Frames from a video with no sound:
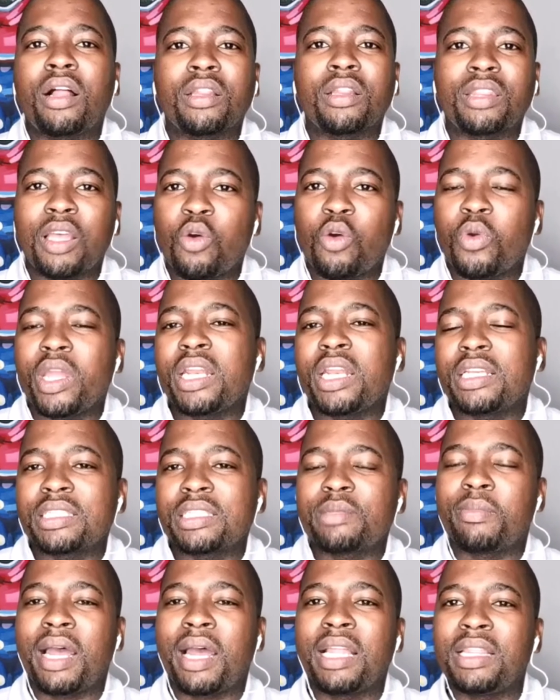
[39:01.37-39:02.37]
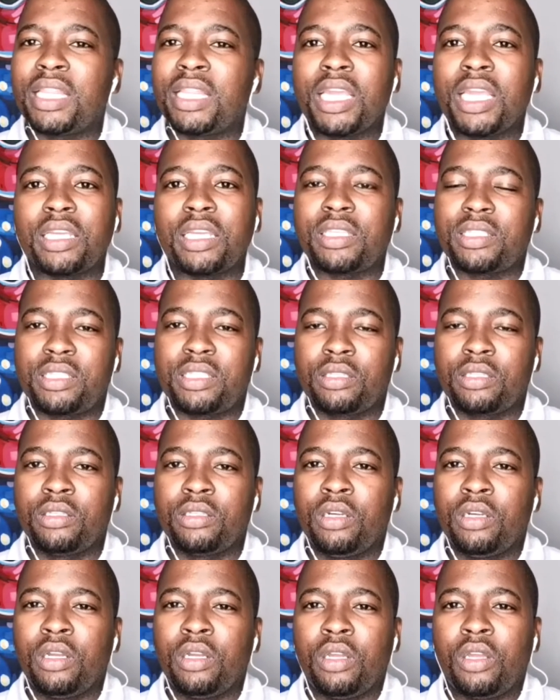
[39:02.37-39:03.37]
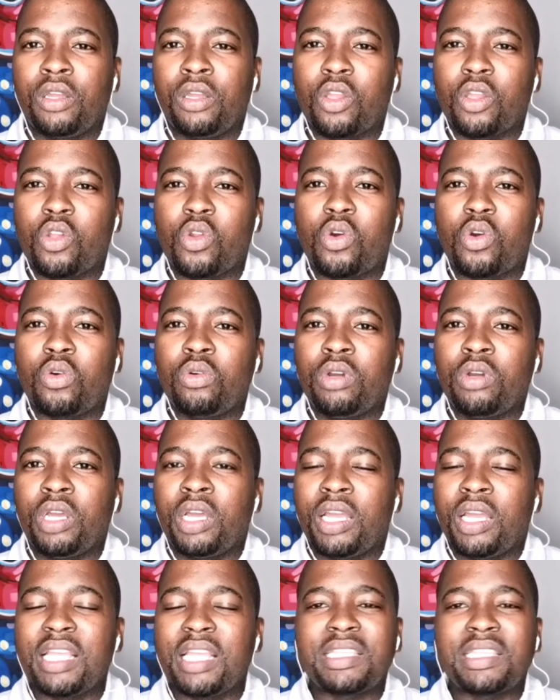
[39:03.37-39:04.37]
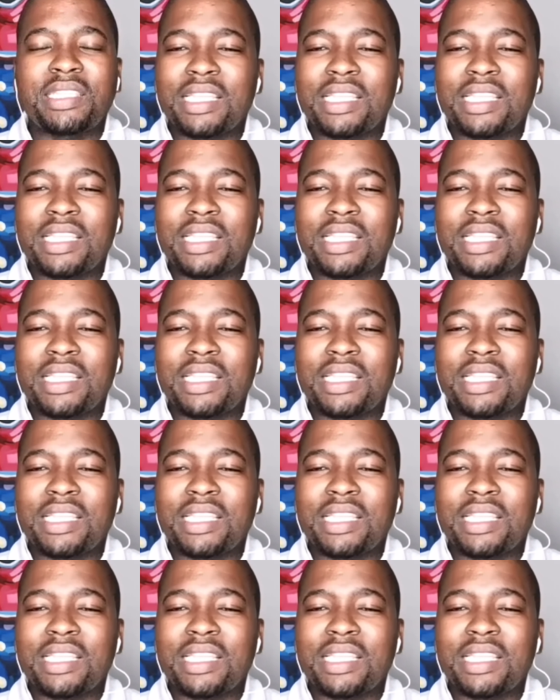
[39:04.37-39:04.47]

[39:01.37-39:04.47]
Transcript: Health Awareness Month is? You know, Yo,